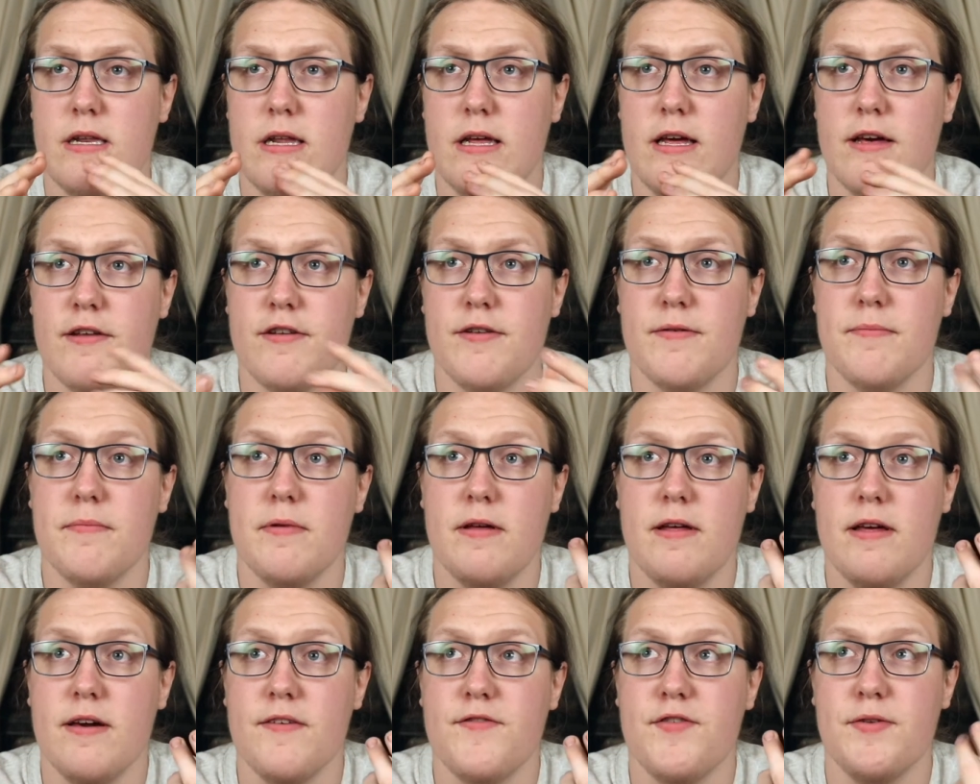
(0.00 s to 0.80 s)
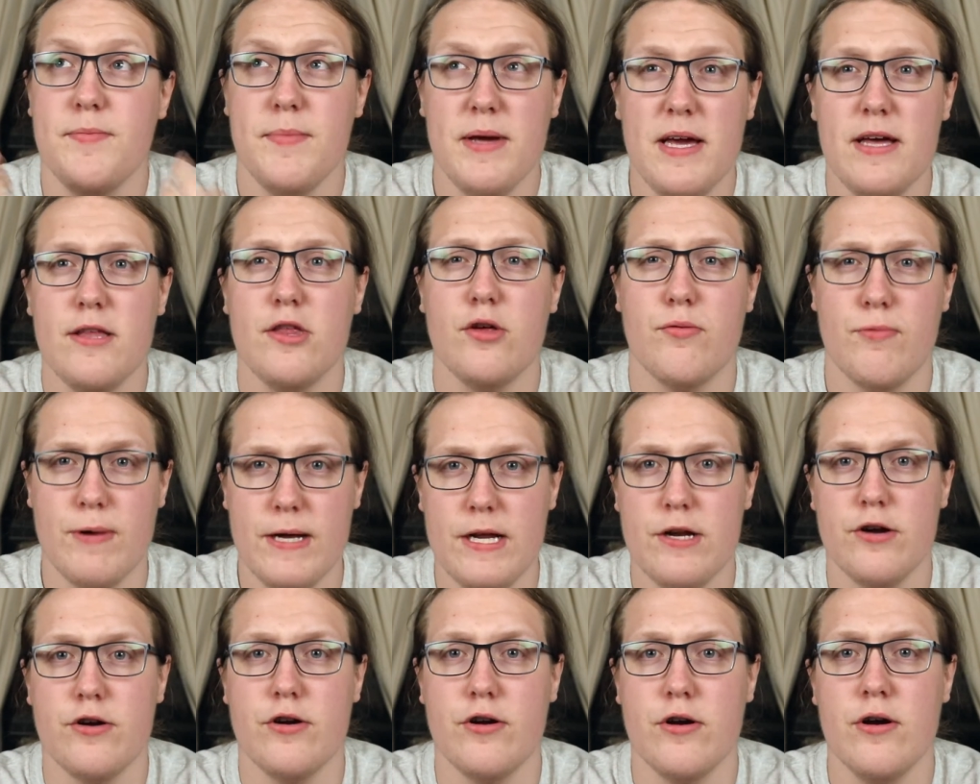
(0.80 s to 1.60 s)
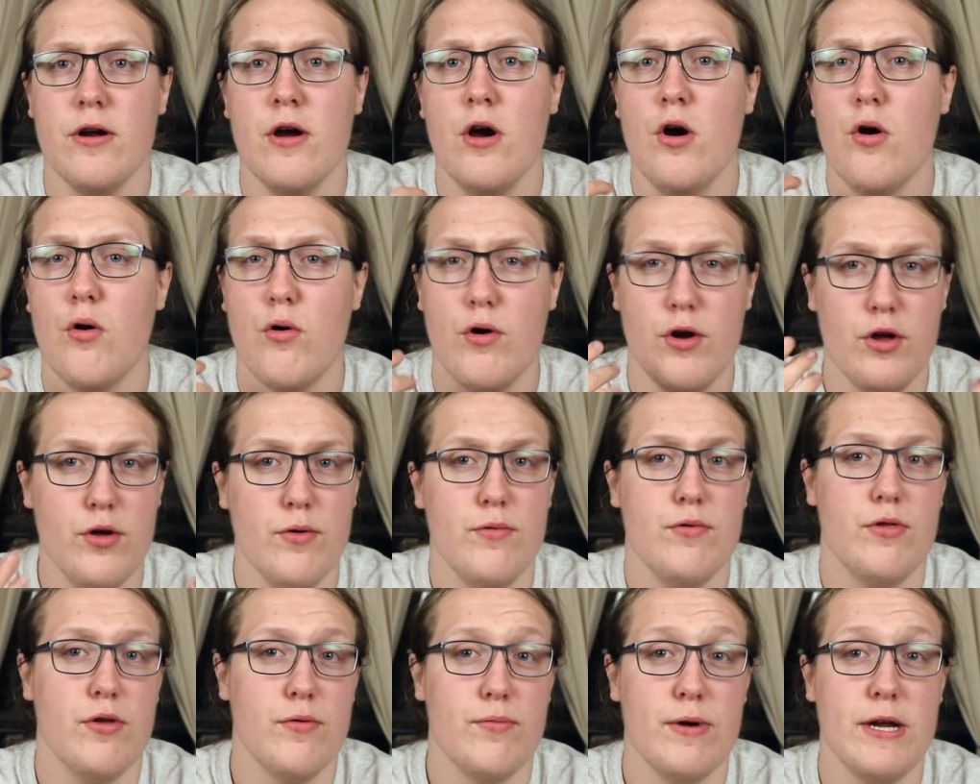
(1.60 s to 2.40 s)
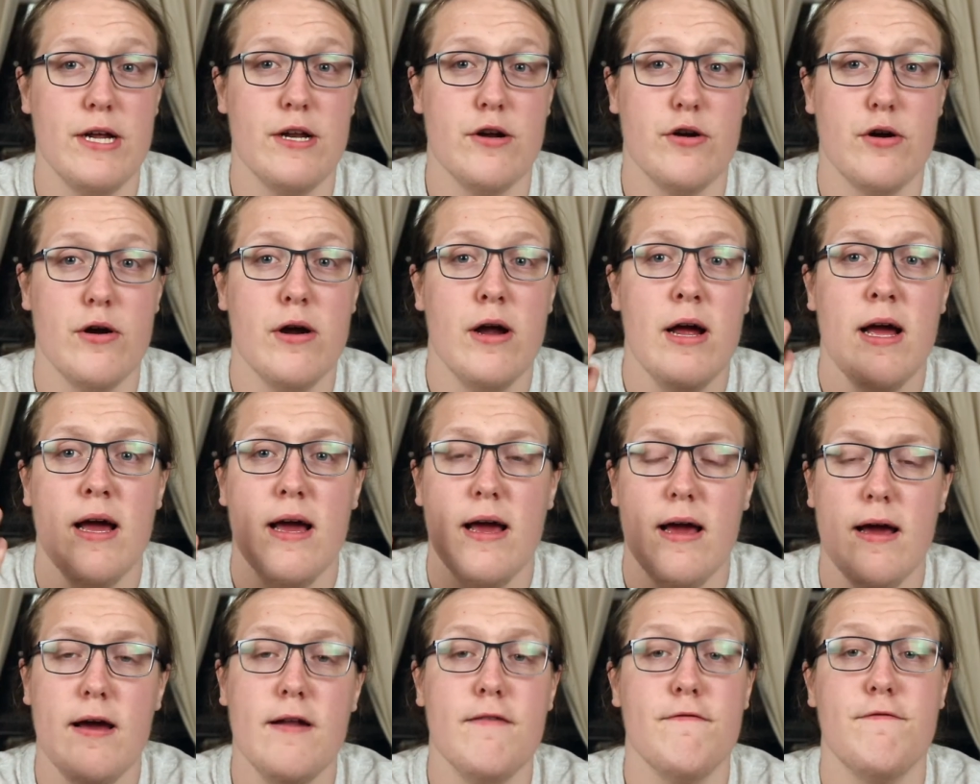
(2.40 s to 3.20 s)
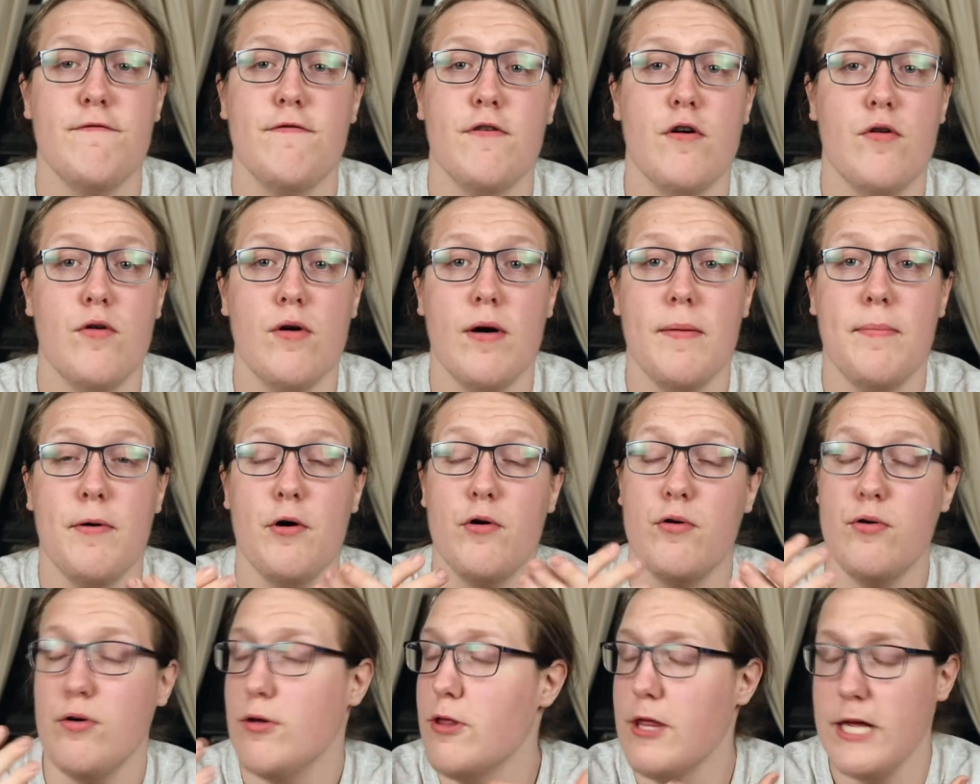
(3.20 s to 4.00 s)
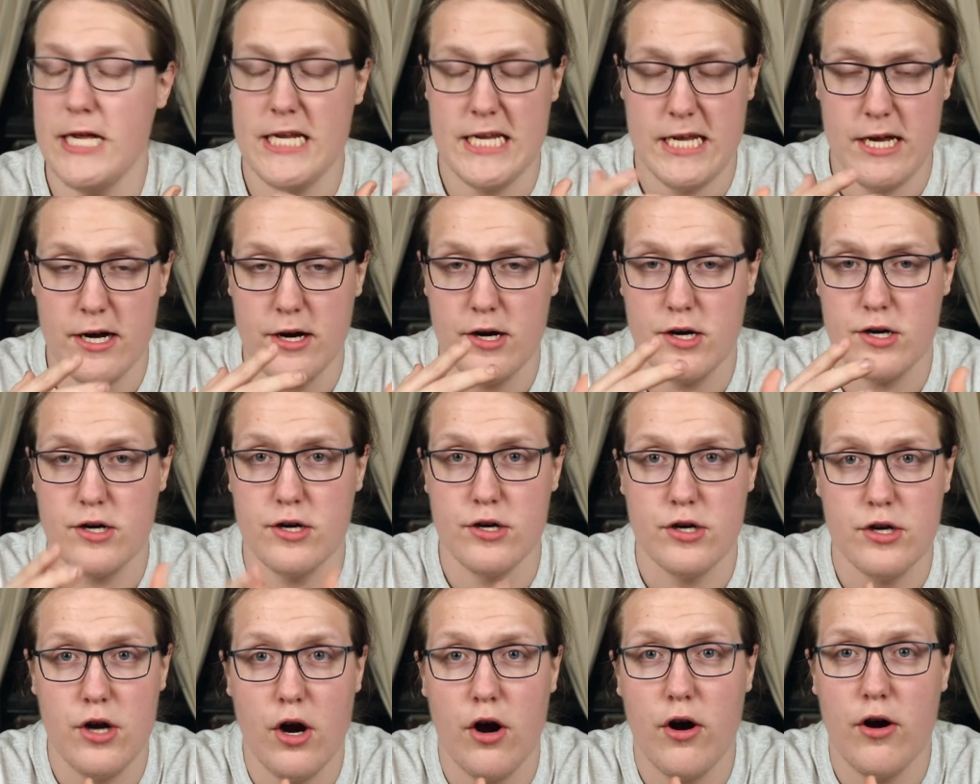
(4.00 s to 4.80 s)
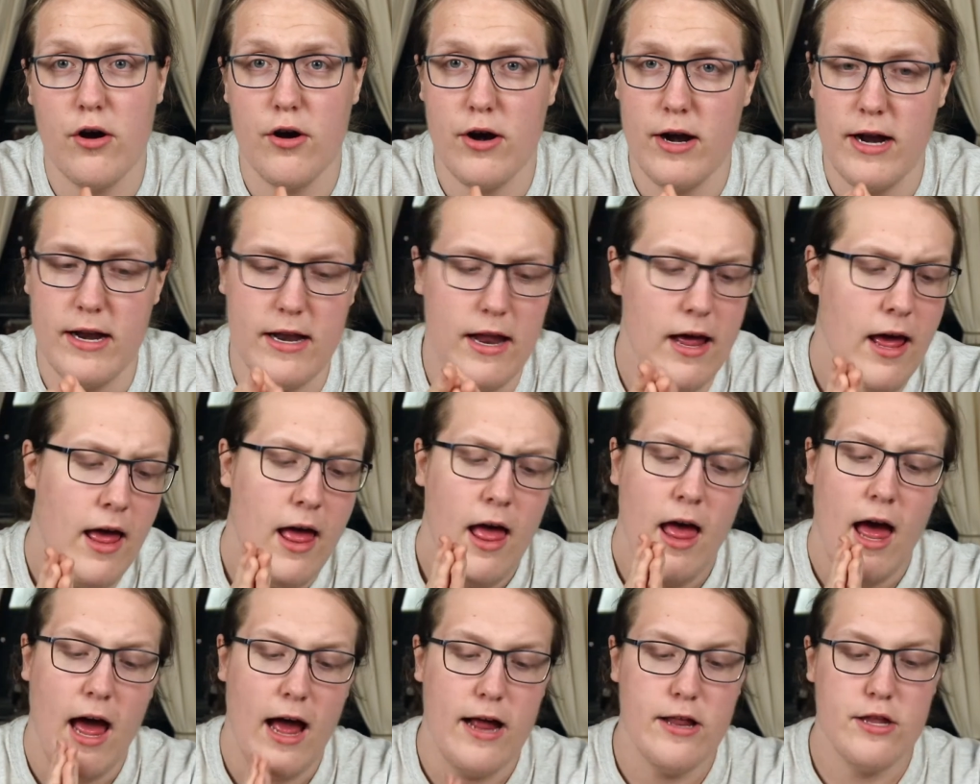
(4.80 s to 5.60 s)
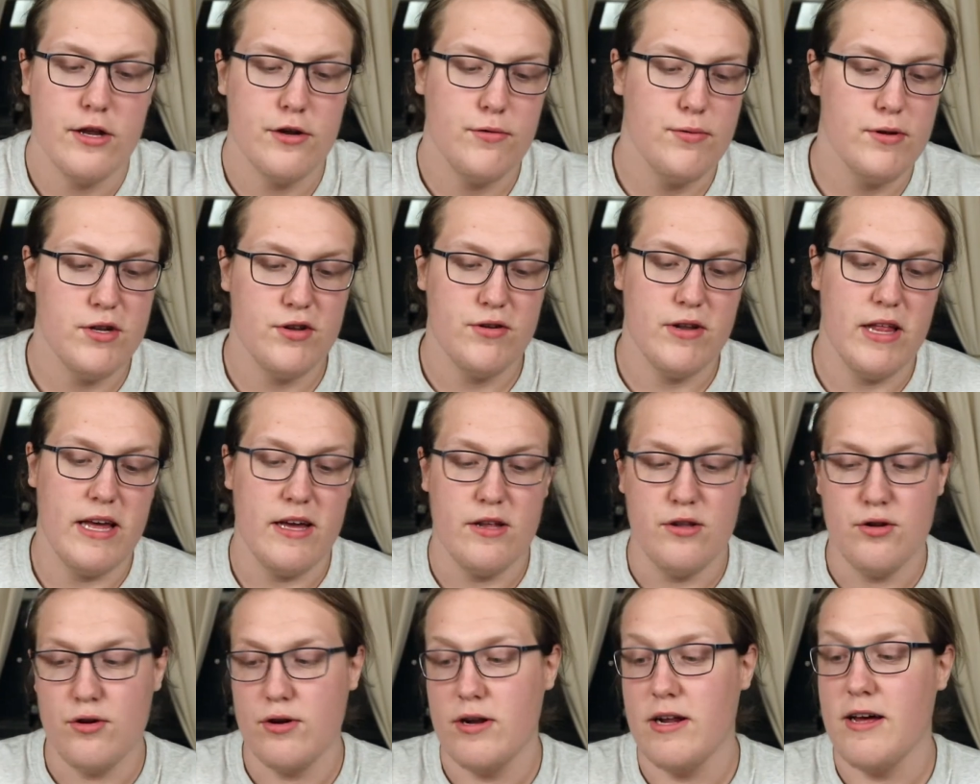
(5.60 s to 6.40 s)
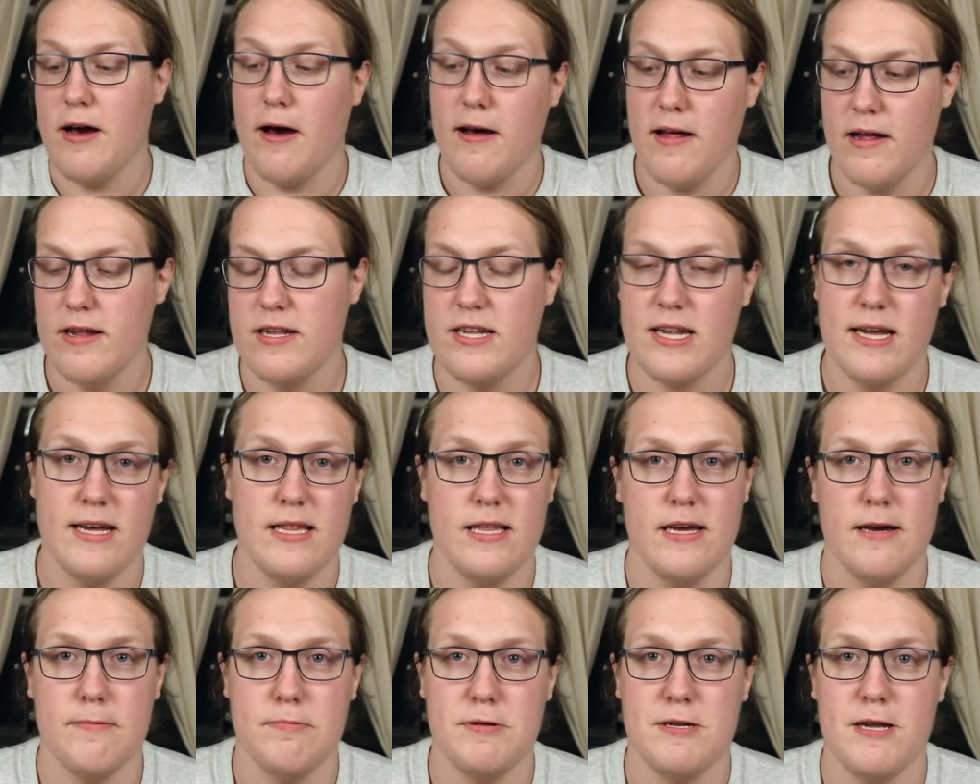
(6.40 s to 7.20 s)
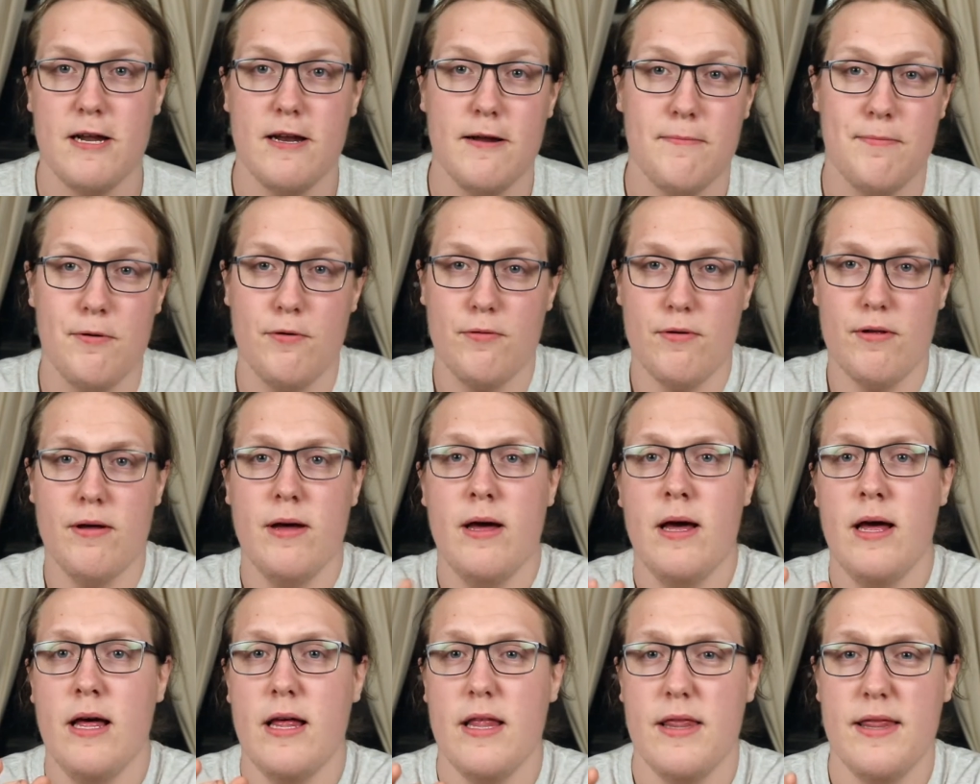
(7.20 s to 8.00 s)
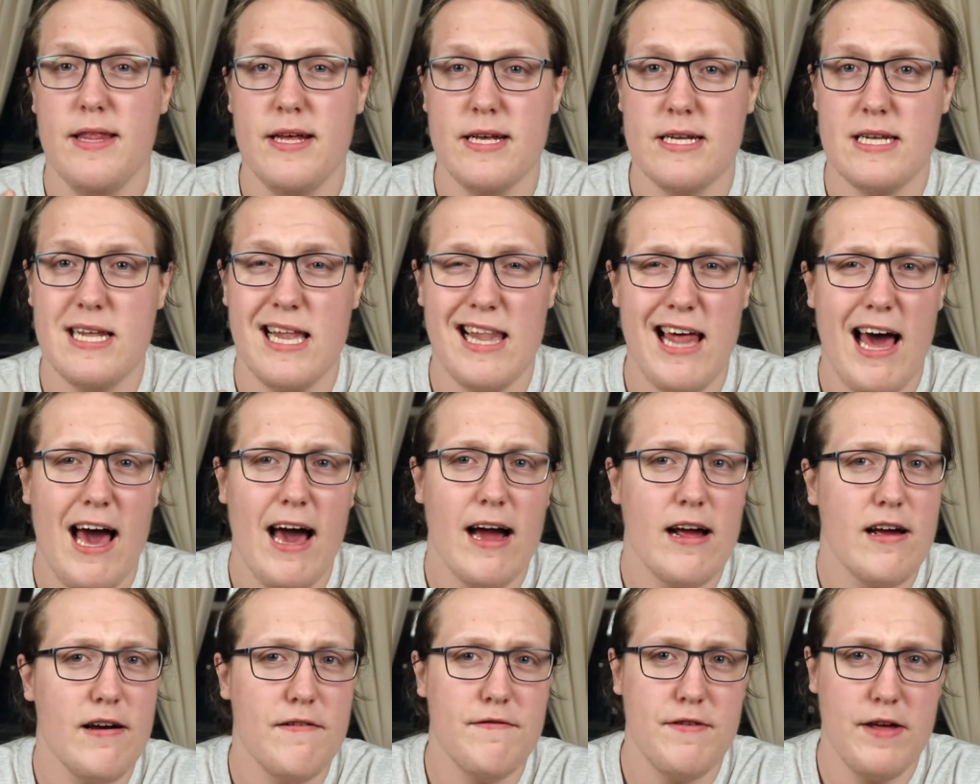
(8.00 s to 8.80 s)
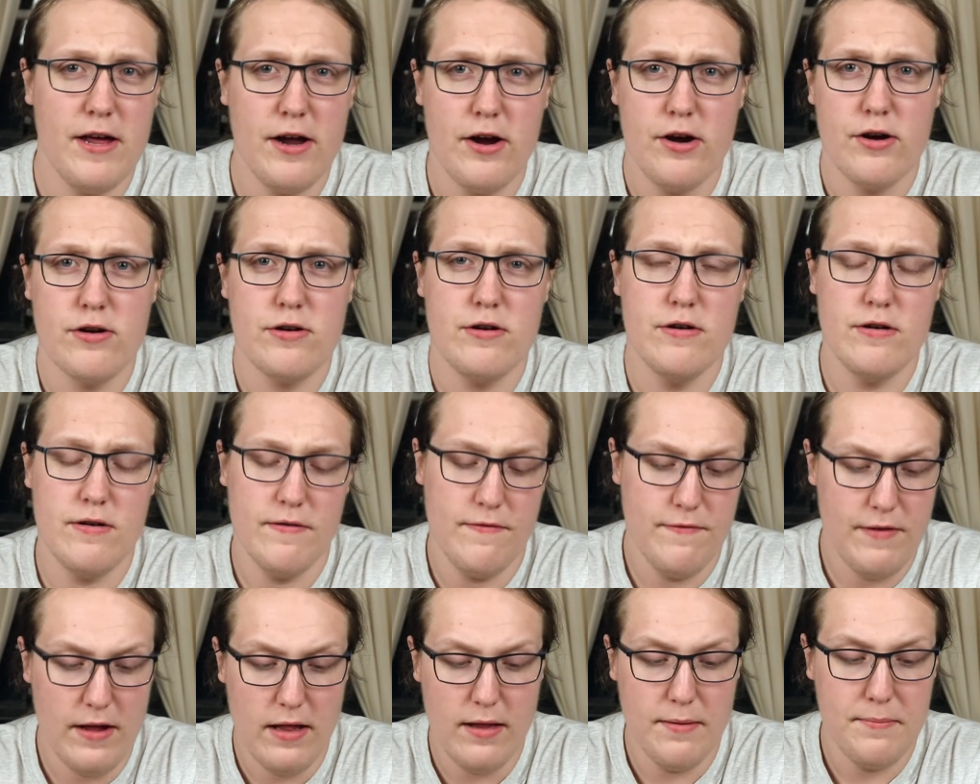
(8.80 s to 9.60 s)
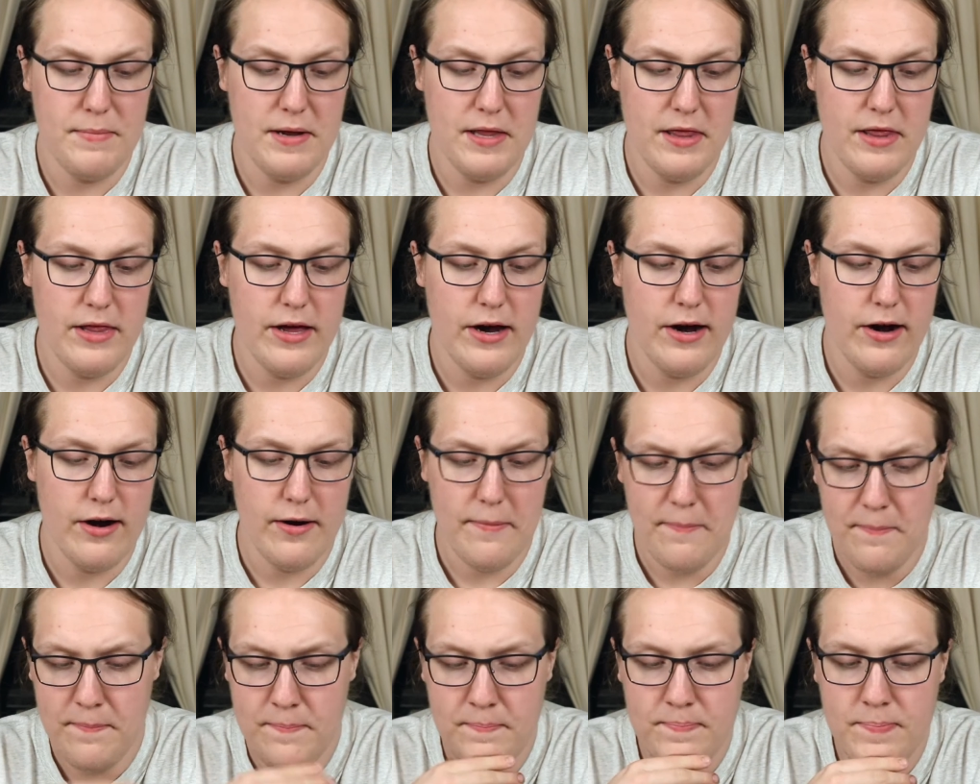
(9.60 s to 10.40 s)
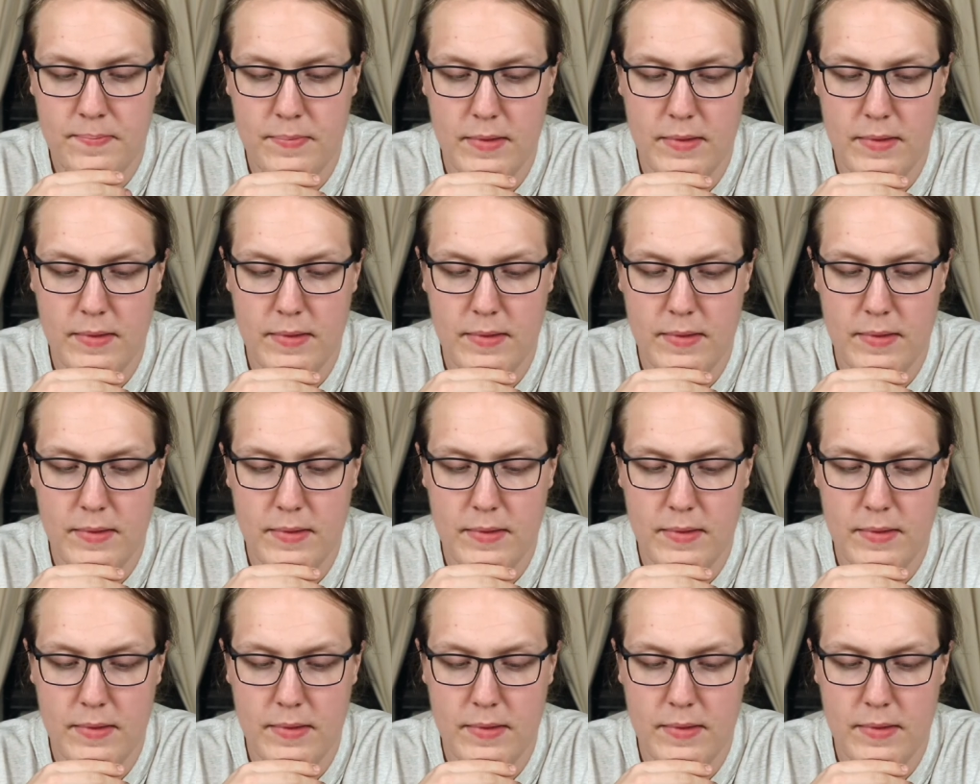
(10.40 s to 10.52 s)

gives me the reader, or you the reader, info about who these characters are. And I just was like sort of slightly upset about this lack of character development there.